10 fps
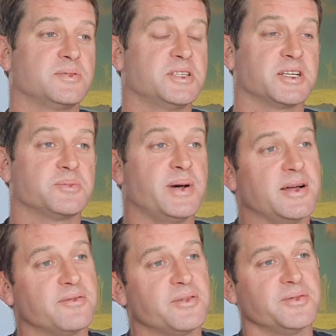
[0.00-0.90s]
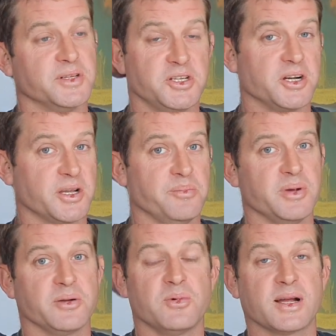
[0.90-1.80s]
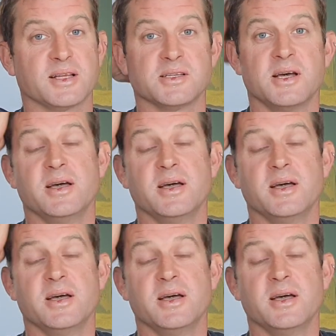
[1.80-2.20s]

£6 if you're chucking big Wagglers.